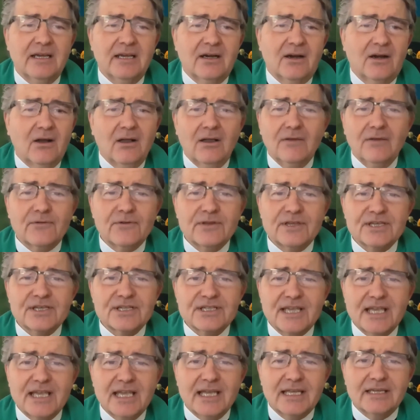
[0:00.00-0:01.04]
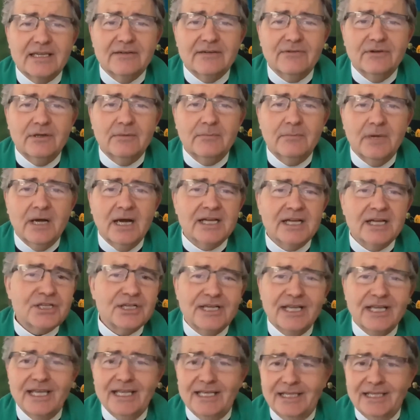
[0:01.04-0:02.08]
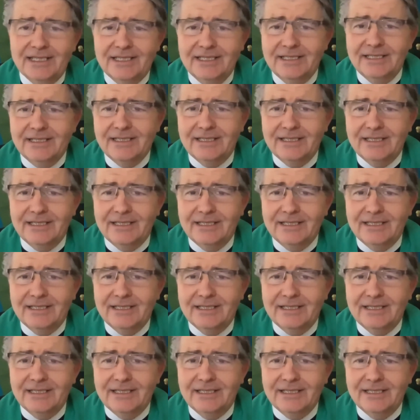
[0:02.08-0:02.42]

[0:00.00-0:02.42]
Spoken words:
all for the sake of homogenating